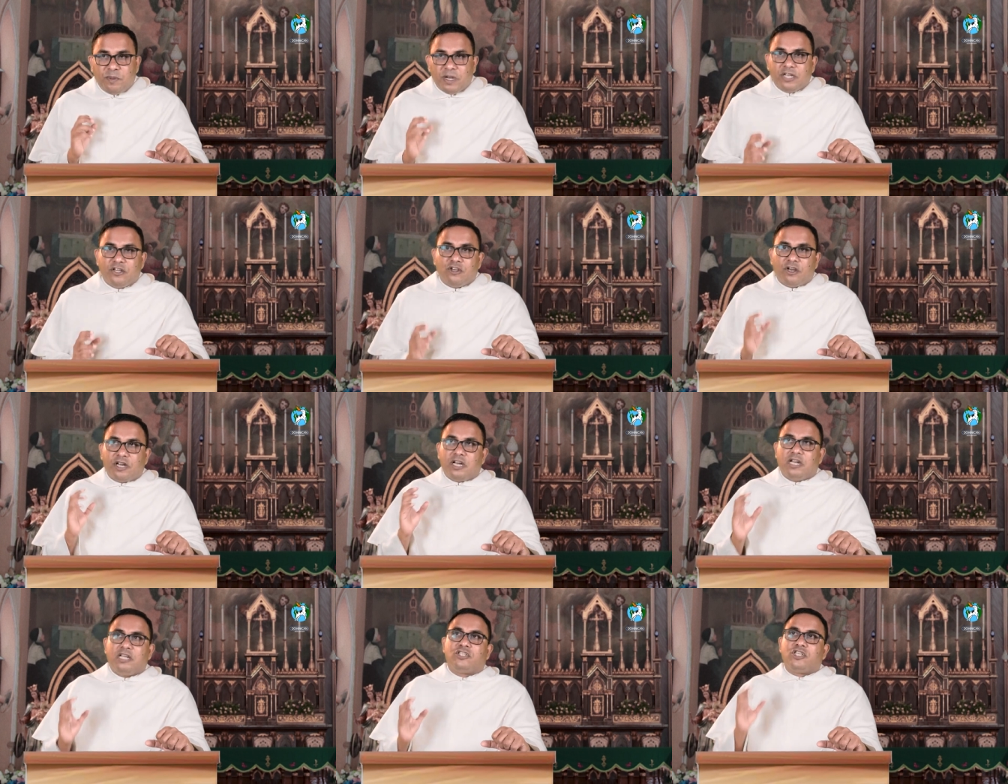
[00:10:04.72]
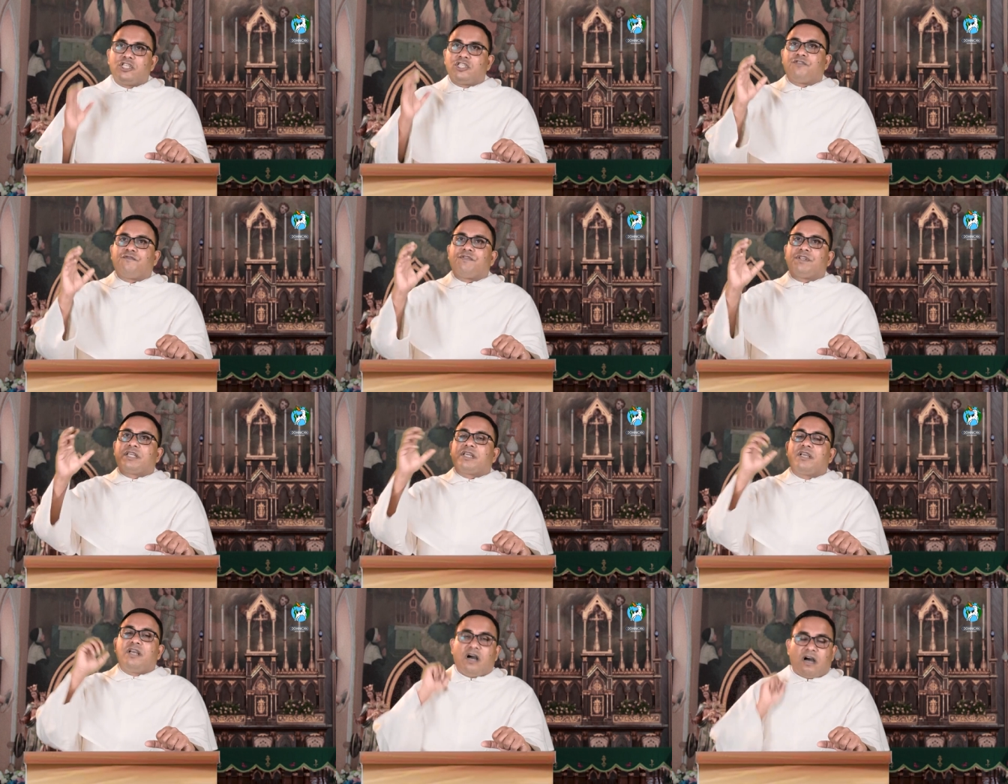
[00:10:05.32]
to build your relationship
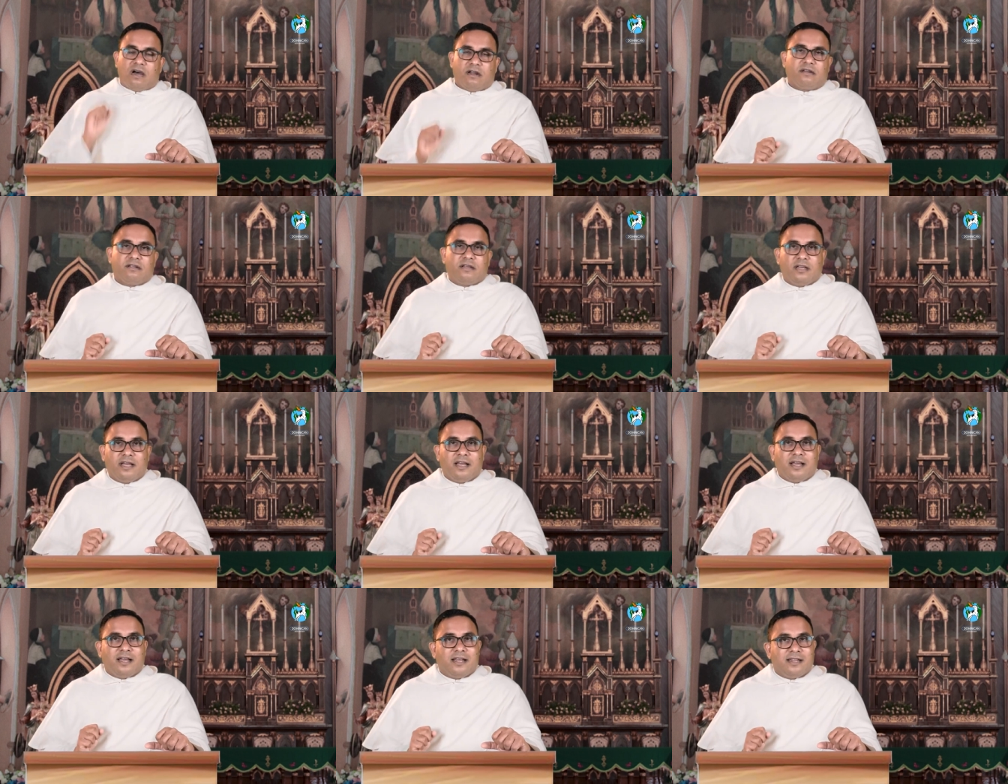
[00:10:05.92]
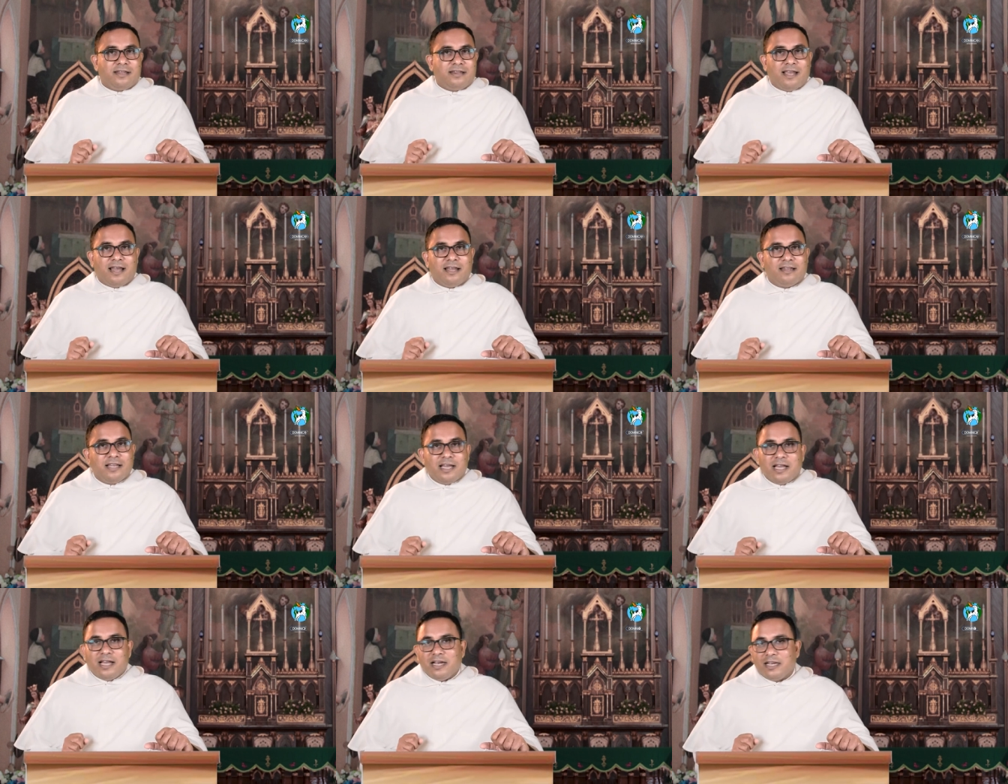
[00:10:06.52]
with God,
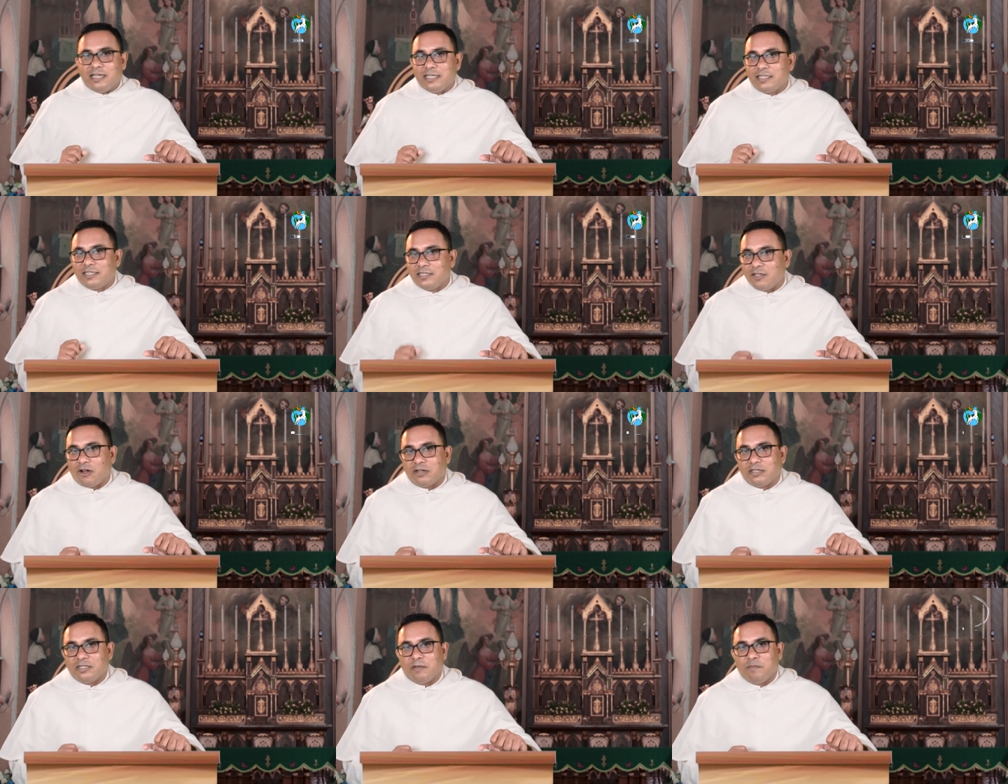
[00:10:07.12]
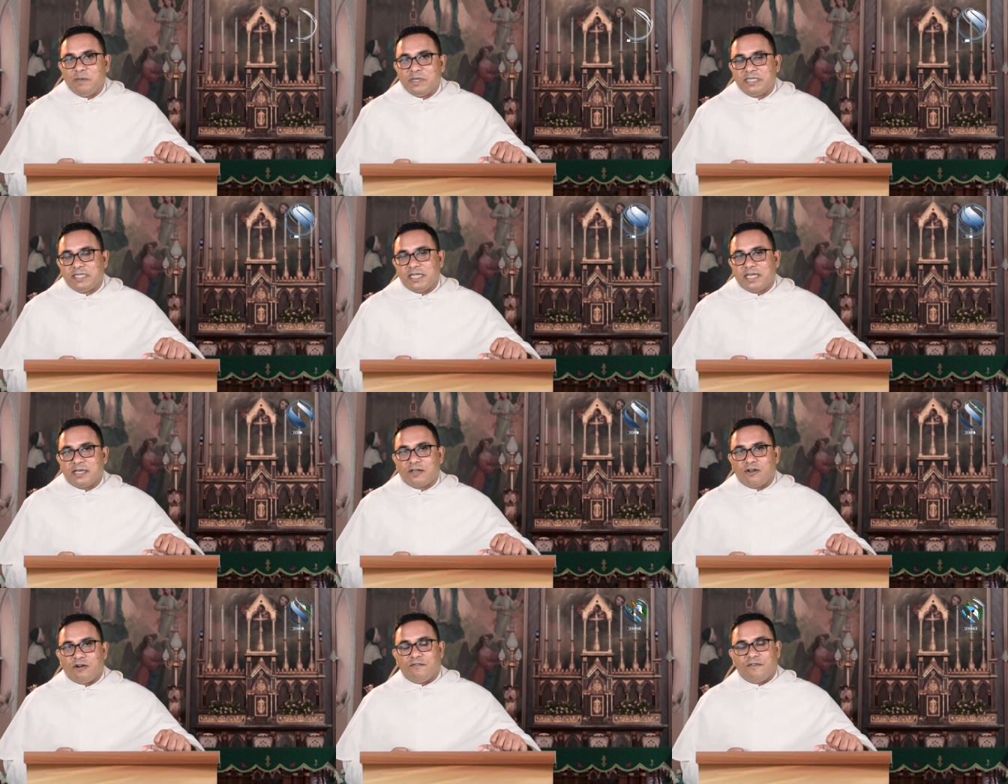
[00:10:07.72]
then it is not the
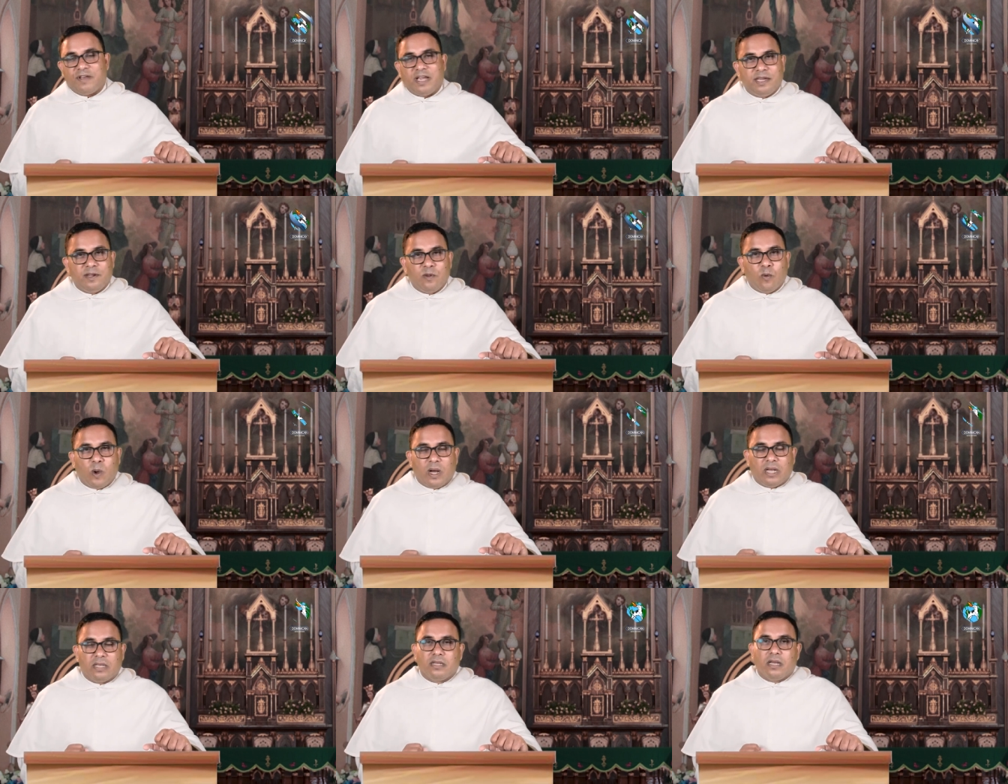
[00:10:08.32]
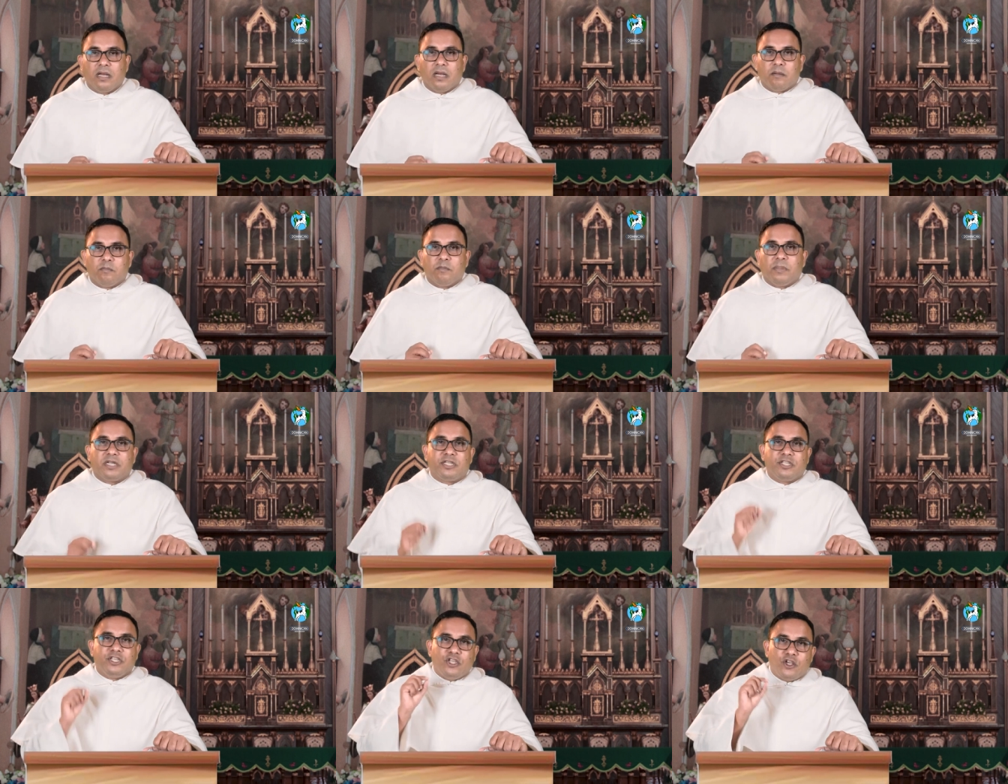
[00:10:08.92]
mistake of anyone
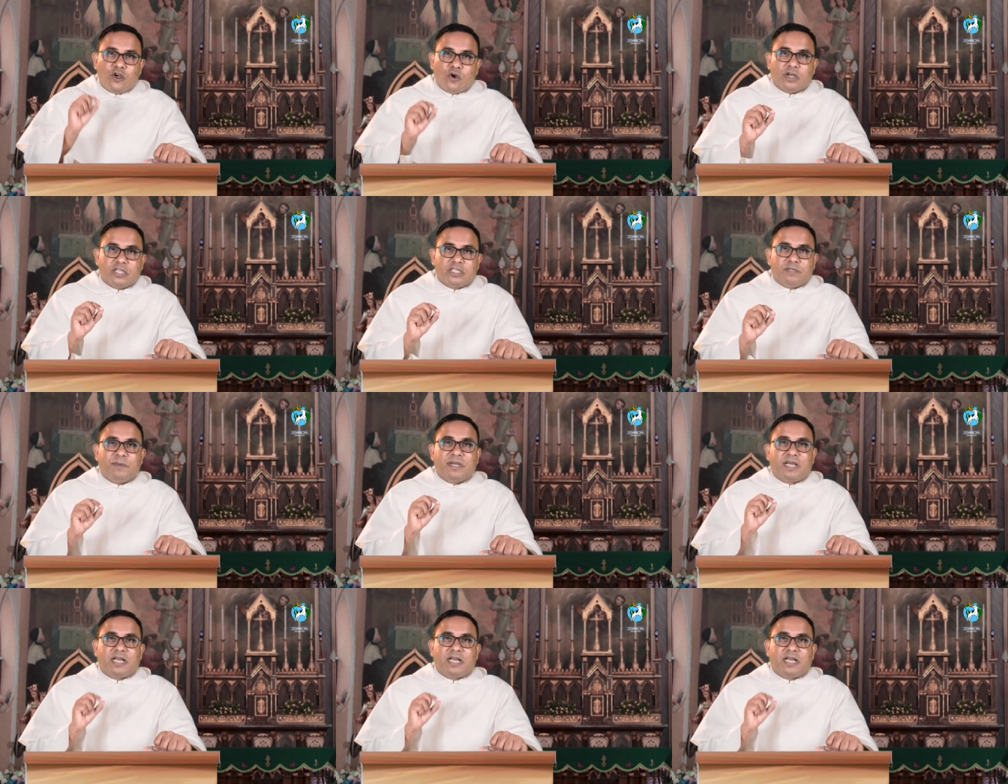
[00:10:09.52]
but yours,